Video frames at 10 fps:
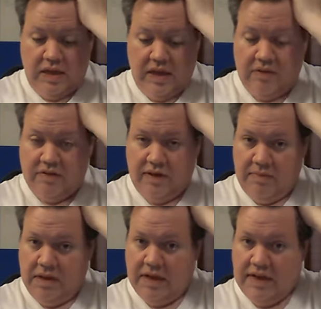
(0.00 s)
now
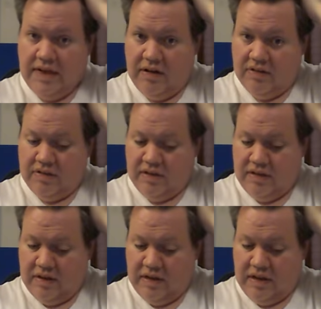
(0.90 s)
some of the kills
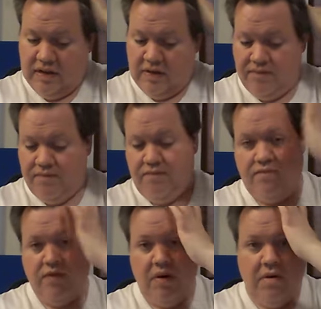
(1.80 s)
in the
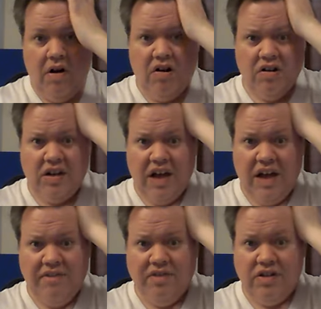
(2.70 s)
film are
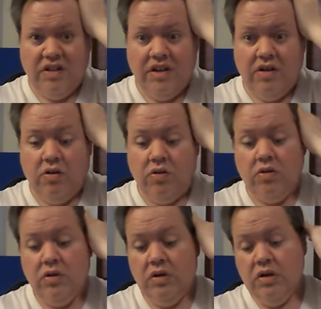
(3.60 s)
kind of a
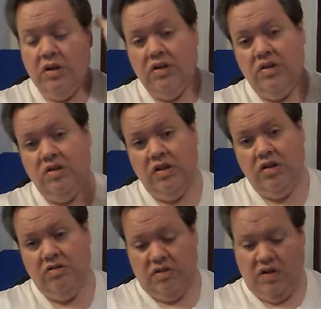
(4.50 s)
little
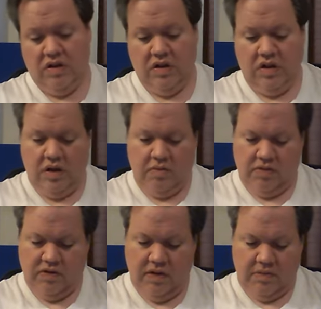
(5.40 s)
loose on them,
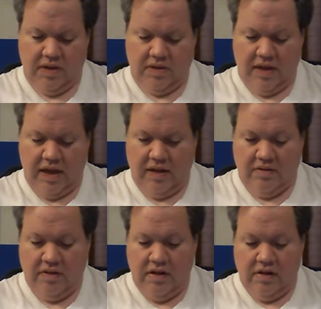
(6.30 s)
some of the
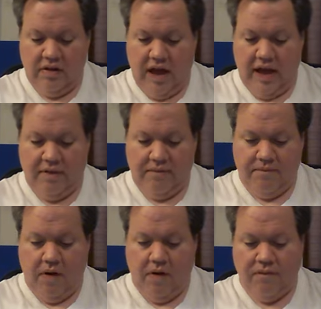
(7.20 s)
things. Like,
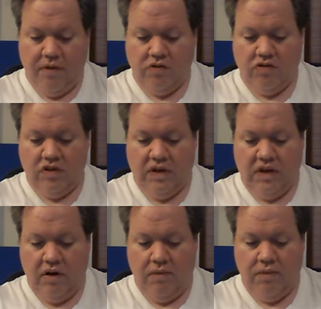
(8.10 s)
our first
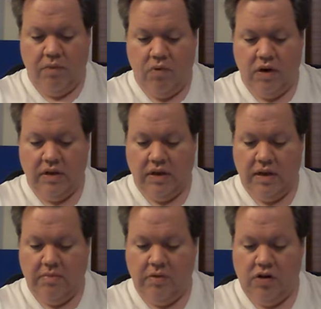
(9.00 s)
kill from one of
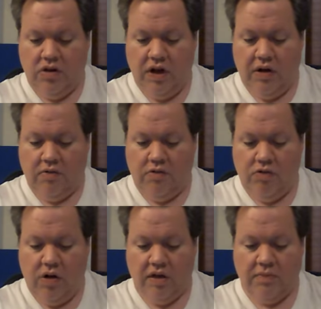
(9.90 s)
them, Claire
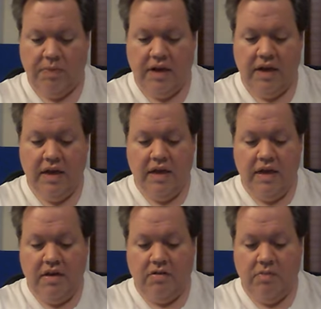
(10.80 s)
Crosby,
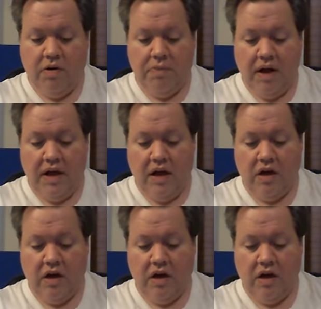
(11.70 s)
is murdered by an